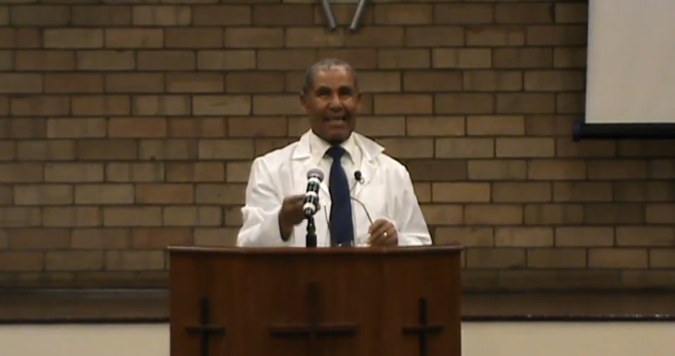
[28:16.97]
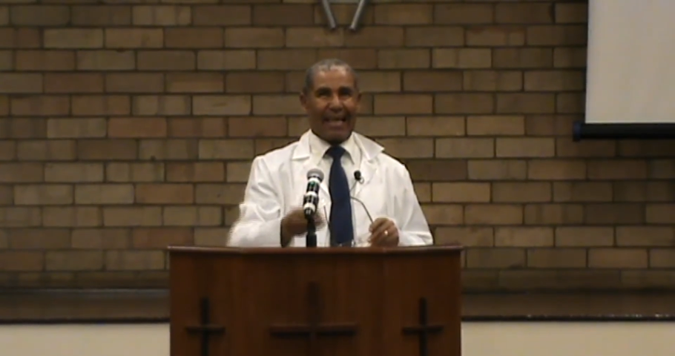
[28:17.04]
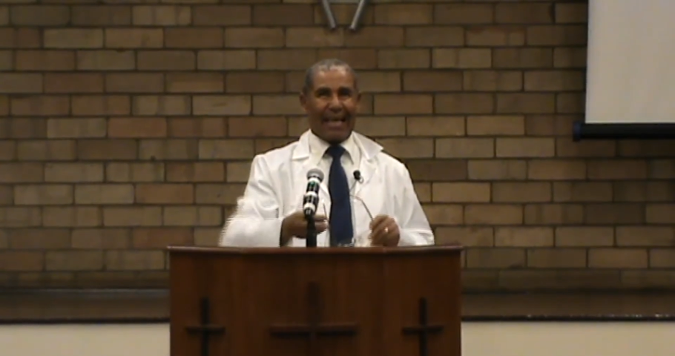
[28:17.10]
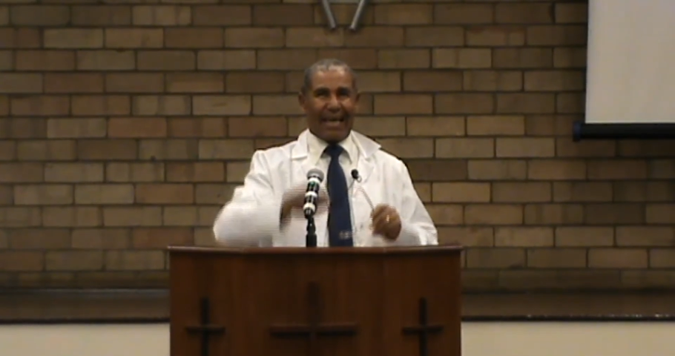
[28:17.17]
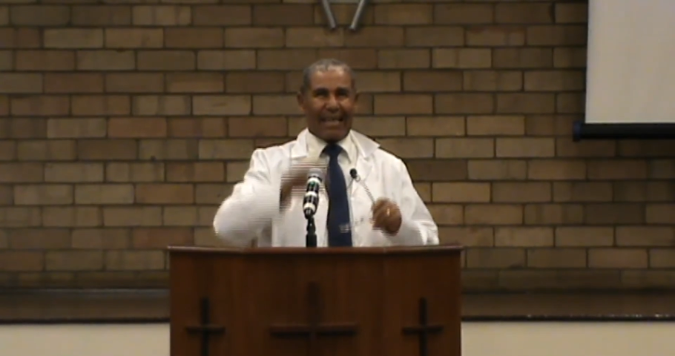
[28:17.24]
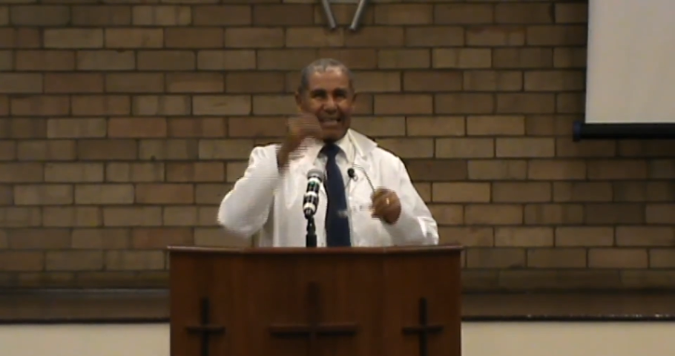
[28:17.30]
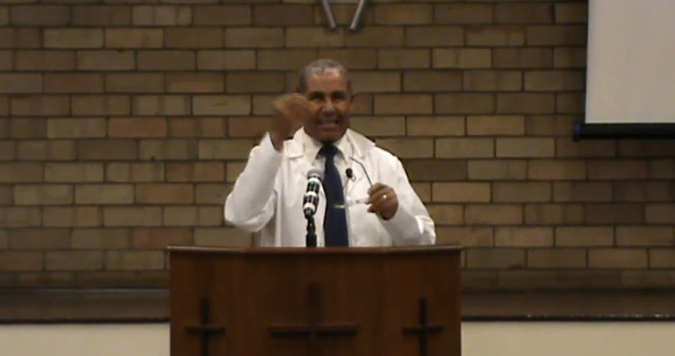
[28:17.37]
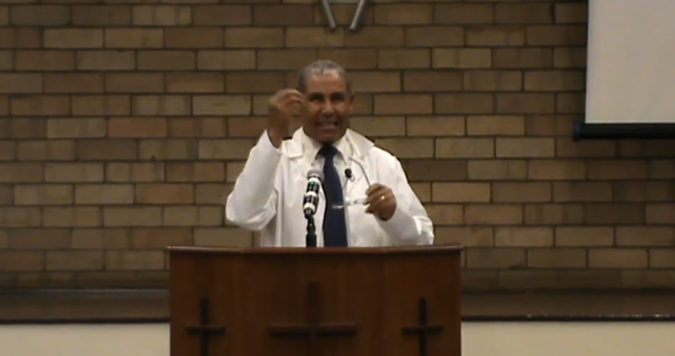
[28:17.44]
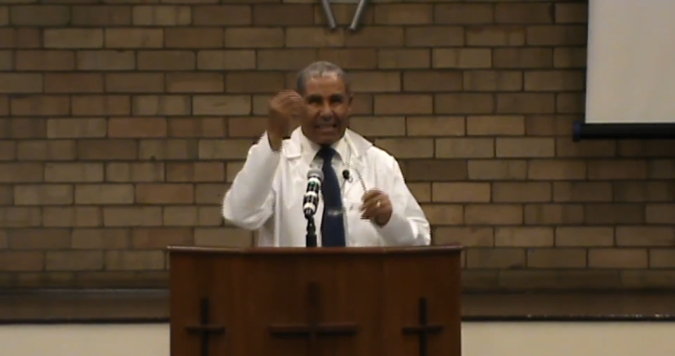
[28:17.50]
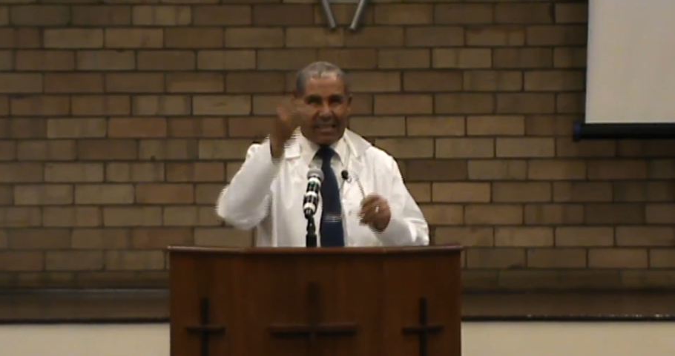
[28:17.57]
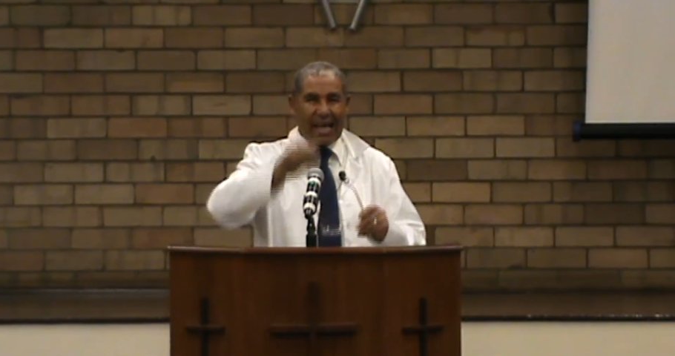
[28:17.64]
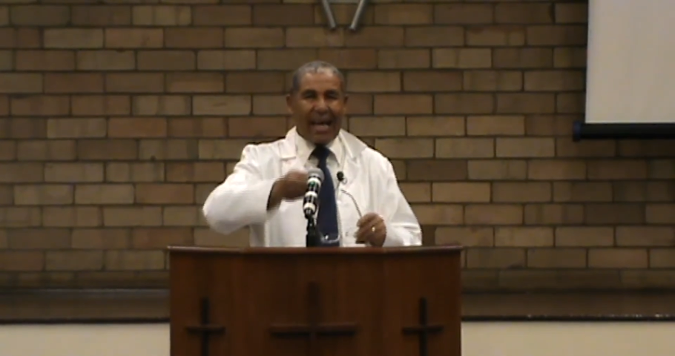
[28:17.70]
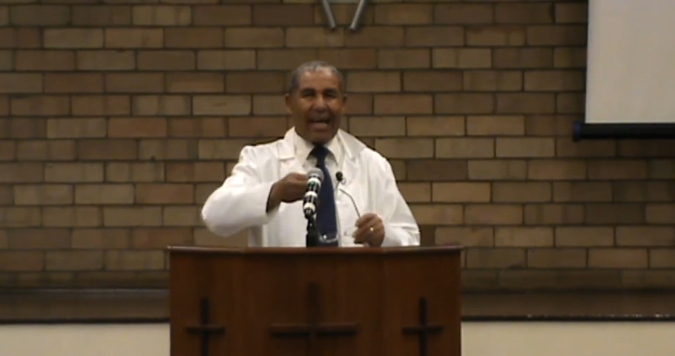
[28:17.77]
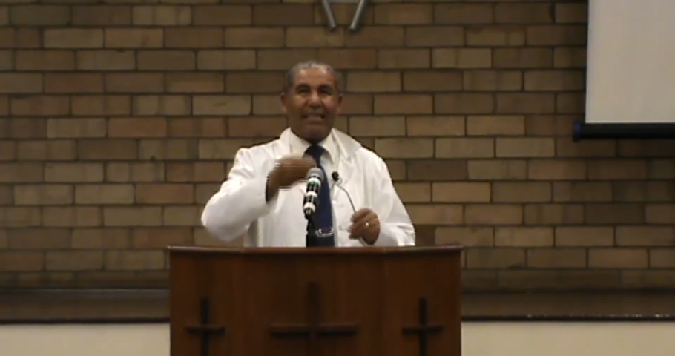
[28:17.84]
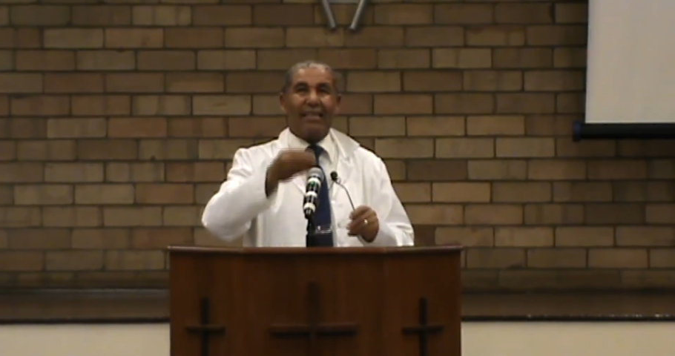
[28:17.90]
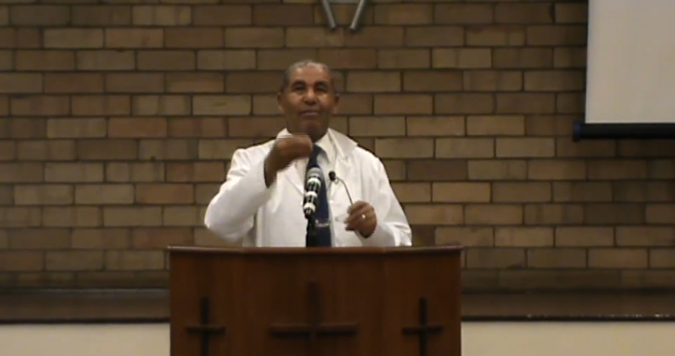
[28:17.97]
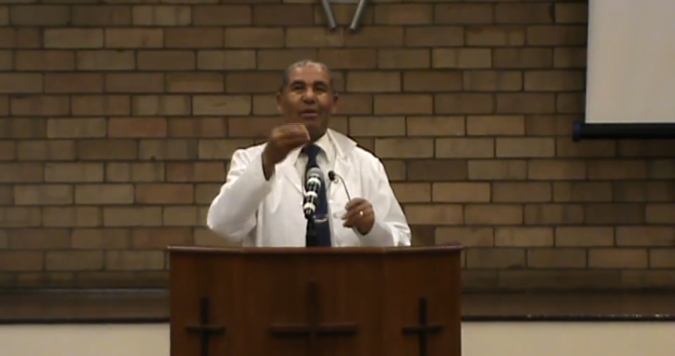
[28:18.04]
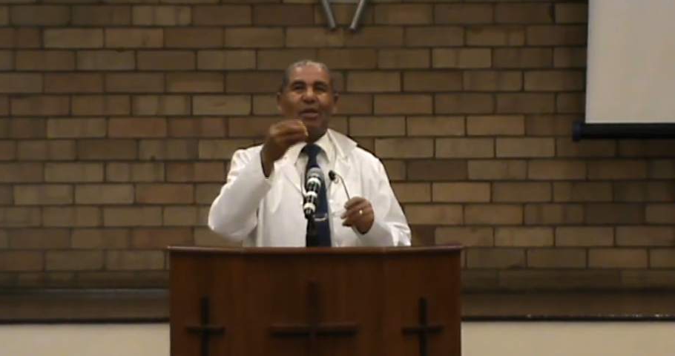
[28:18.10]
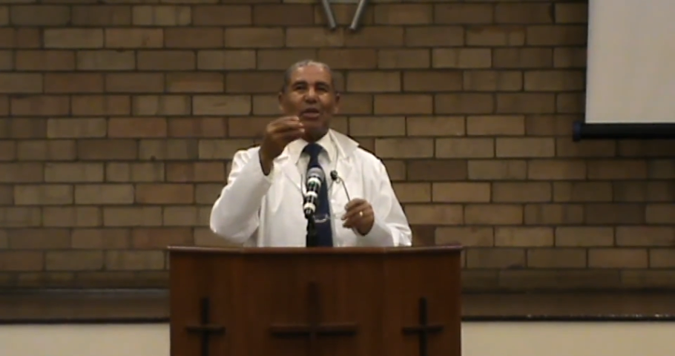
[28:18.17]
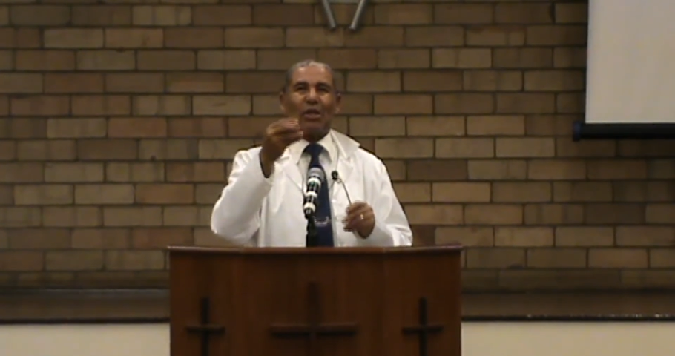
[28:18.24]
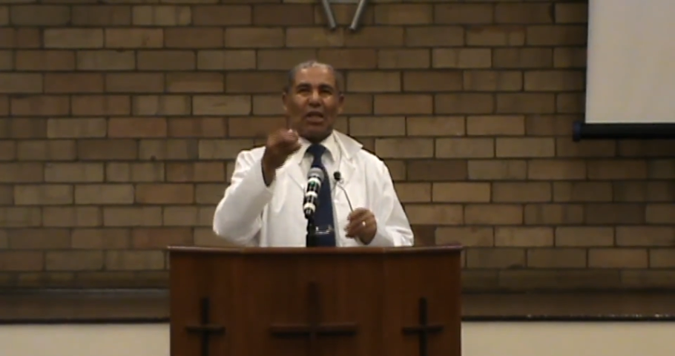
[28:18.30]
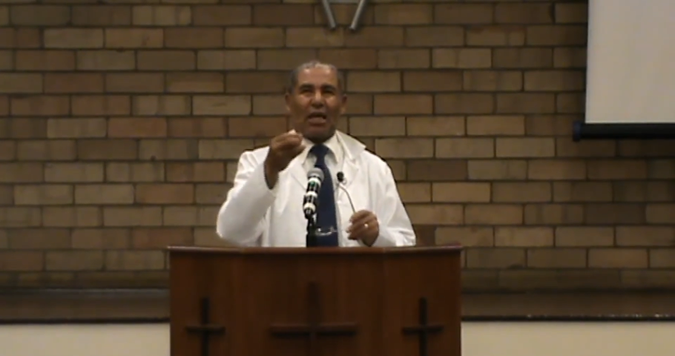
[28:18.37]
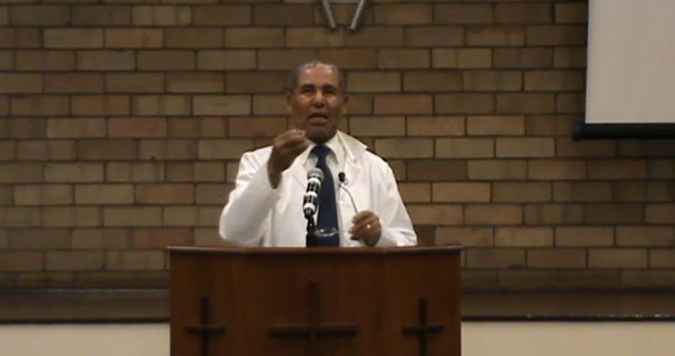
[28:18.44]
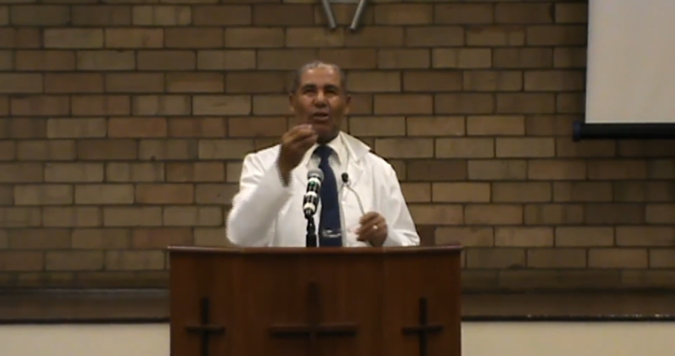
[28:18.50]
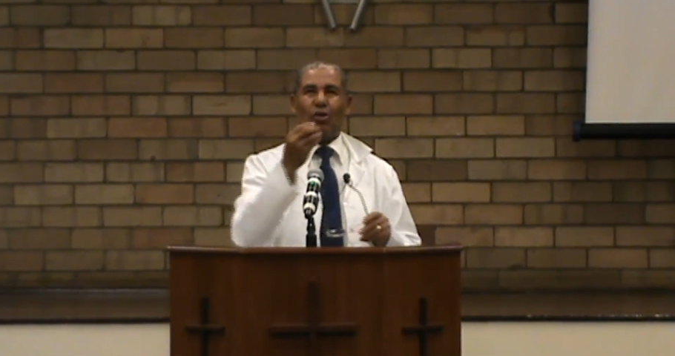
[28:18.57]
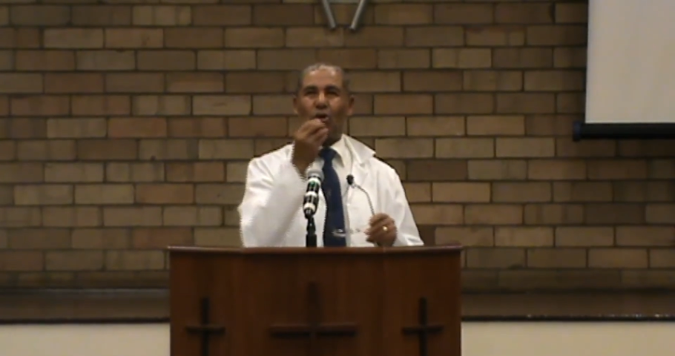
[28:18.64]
He has designed a machine,